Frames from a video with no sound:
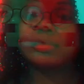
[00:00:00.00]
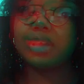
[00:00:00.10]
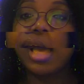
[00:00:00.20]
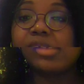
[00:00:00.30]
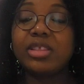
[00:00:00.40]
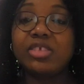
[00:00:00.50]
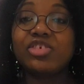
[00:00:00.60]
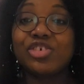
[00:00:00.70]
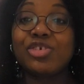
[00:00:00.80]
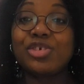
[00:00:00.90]
I need
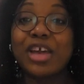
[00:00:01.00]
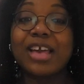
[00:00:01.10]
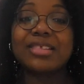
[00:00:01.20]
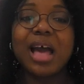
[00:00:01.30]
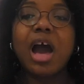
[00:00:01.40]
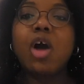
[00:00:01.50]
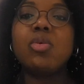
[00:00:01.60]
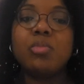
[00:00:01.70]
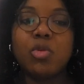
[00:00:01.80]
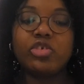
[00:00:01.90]
to show you guys how
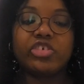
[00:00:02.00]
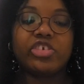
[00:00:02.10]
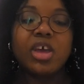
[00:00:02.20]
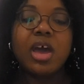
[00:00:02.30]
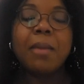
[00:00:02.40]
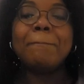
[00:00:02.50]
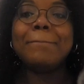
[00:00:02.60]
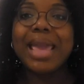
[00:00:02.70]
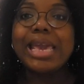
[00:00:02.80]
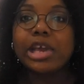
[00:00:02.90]
much
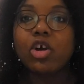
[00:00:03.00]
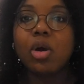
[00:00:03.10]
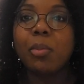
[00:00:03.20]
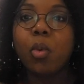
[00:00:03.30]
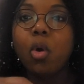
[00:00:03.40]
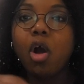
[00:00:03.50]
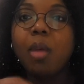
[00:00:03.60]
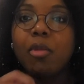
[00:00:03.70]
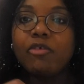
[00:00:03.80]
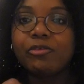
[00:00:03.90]
makeup will
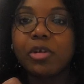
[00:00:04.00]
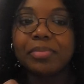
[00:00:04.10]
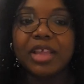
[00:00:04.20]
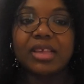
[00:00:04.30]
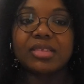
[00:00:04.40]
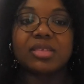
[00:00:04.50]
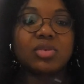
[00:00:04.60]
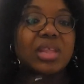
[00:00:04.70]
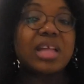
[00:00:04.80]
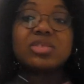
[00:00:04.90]
come off from this
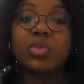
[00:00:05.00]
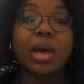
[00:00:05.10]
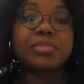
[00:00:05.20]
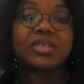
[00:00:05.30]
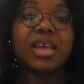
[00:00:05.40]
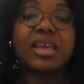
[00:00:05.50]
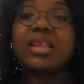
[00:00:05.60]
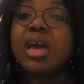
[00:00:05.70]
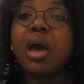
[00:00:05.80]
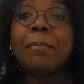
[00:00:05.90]
so that's why i'm
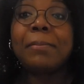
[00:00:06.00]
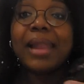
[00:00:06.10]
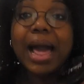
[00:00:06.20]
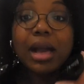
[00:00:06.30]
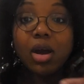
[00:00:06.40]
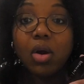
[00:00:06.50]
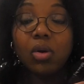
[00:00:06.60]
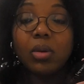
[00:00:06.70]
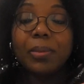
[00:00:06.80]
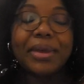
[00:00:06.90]
saying black
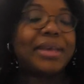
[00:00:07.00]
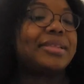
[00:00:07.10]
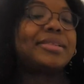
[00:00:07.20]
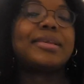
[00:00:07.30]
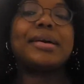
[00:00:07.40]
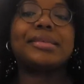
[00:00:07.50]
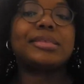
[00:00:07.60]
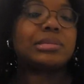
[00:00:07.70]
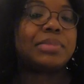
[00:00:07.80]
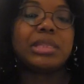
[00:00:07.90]
up is got
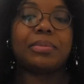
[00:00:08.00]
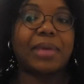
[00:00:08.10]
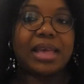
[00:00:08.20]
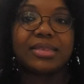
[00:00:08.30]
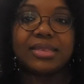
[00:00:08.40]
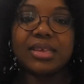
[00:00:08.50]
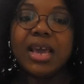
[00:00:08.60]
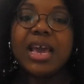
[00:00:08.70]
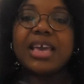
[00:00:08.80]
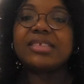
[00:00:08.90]
to be the best
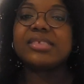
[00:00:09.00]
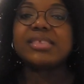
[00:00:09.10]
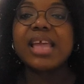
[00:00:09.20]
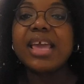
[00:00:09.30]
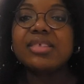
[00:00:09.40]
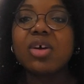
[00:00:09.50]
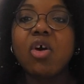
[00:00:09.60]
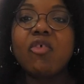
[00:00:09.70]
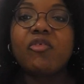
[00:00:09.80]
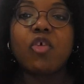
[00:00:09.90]
it stays
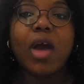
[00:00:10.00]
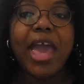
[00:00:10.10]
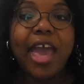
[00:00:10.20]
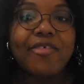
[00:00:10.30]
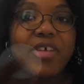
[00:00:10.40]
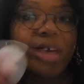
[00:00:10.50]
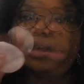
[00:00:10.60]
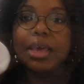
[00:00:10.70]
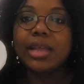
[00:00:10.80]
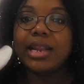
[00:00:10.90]
on forever
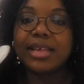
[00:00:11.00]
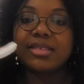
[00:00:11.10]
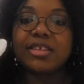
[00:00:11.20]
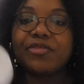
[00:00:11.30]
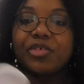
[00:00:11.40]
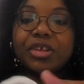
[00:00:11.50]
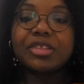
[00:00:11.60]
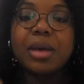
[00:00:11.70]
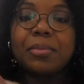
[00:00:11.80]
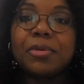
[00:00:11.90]
okay let's see for
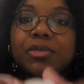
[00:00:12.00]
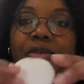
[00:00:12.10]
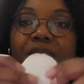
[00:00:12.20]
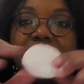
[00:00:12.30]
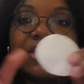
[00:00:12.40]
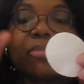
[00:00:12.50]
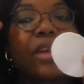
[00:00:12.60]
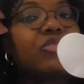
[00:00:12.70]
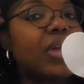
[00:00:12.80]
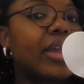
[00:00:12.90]
example so this is
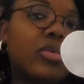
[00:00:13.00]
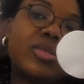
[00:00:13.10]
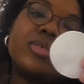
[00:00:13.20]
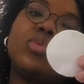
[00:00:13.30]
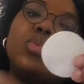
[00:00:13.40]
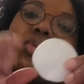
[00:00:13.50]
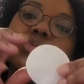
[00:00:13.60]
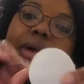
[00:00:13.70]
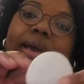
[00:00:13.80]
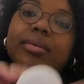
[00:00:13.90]
my dry cotton
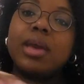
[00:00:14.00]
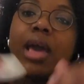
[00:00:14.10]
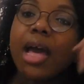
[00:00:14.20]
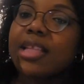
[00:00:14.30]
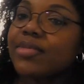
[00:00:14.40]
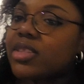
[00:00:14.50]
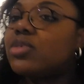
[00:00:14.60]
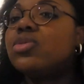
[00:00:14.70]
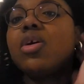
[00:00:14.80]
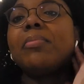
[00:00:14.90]
wool right and i've
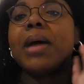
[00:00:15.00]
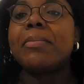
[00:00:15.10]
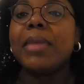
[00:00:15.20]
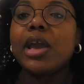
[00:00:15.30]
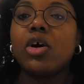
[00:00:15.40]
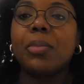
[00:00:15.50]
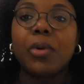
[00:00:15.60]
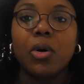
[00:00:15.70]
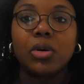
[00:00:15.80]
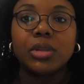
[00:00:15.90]
still got my
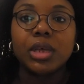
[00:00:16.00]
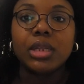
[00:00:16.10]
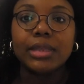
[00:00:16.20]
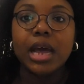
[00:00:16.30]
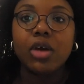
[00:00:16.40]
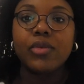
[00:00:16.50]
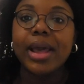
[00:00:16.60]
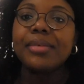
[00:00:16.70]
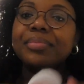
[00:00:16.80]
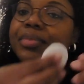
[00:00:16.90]
makeup on now
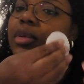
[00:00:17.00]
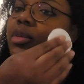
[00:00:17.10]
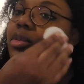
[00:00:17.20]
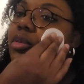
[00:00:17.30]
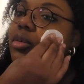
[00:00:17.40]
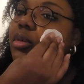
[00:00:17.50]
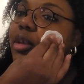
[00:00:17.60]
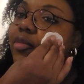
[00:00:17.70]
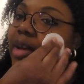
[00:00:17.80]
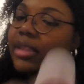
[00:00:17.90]
right so
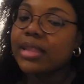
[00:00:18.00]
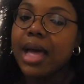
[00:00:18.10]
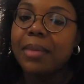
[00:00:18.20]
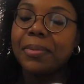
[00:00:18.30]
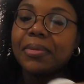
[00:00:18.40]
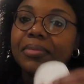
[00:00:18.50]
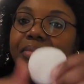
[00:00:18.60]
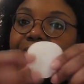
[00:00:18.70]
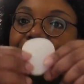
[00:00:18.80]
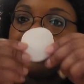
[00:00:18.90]
if i tap
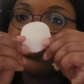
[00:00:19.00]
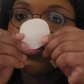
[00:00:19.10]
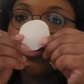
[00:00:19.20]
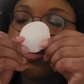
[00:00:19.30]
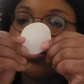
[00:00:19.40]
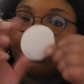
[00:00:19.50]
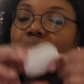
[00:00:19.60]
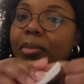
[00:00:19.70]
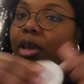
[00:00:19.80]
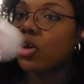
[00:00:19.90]
see
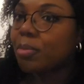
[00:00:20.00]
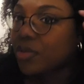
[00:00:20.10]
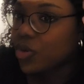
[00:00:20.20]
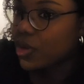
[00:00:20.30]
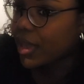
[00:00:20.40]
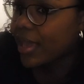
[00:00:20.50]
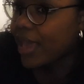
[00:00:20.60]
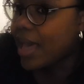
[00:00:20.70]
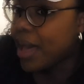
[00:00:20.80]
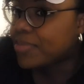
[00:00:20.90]
no makeup so okay
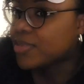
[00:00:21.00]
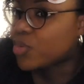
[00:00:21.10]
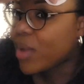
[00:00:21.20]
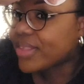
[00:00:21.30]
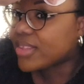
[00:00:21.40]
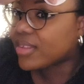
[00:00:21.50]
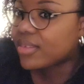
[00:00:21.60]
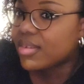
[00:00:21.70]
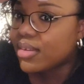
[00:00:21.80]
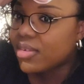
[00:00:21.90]
here i'm sweating
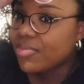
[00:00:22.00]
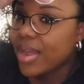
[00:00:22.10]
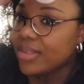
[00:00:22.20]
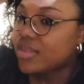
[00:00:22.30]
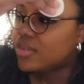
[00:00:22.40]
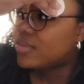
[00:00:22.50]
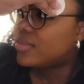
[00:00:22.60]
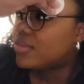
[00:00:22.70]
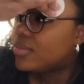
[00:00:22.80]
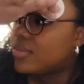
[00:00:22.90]
right
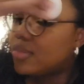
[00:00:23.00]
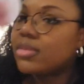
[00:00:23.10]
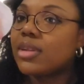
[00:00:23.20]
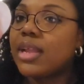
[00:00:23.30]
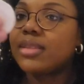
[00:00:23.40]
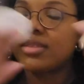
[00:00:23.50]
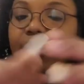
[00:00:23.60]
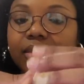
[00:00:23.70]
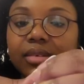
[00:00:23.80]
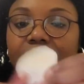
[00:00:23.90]
so let's see